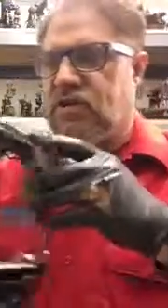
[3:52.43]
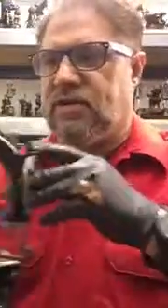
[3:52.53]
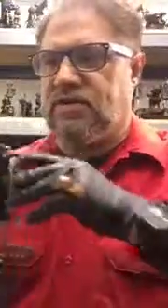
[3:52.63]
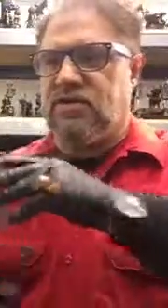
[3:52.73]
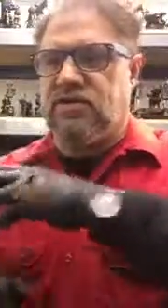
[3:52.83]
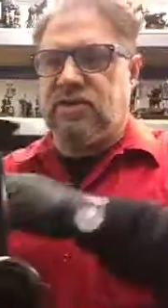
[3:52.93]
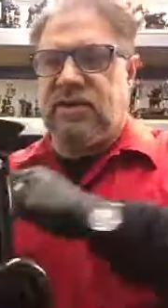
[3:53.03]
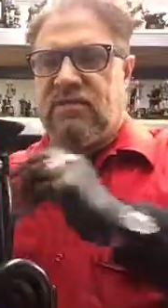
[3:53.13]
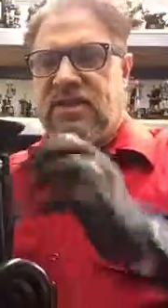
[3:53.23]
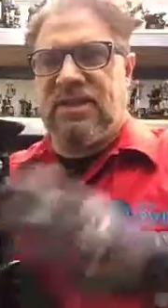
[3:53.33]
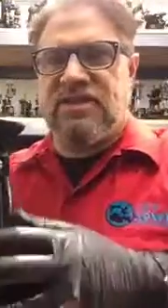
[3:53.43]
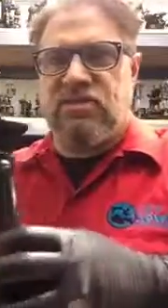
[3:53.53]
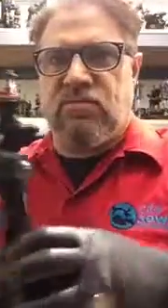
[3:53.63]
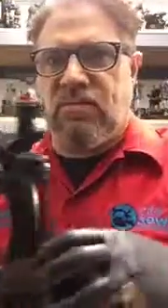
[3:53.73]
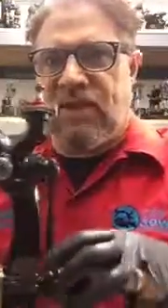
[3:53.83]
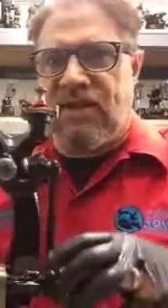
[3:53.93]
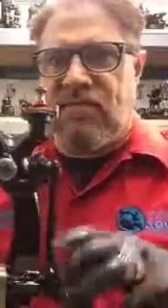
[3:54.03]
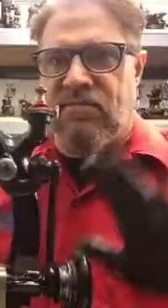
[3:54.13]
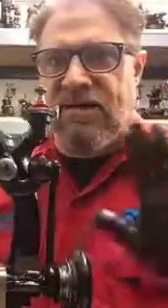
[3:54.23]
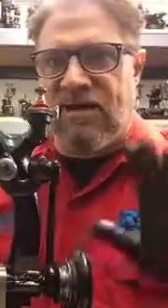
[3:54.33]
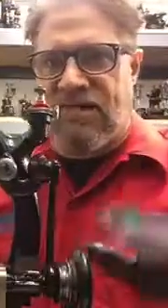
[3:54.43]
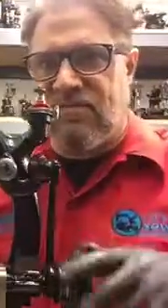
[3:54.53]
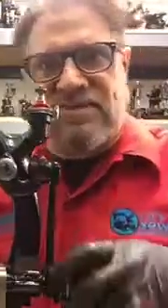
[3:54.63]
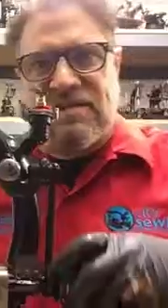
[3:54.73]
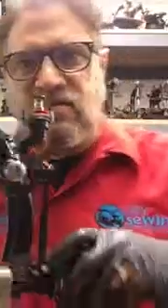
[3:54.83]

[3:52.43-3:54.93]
As you can see, everything is complete already. It's